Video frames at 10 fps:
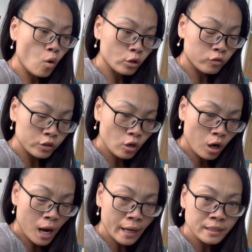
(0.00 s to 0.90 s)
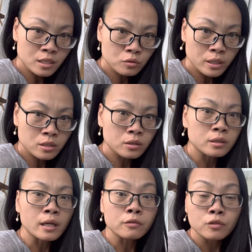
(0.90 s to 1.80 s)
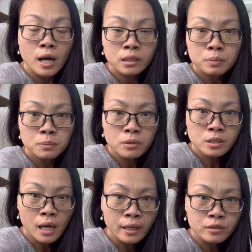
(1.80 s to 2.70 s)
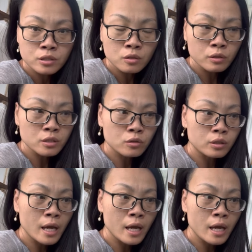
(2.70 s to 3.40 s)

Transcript: for your highest grace good and for other people's highest grace good,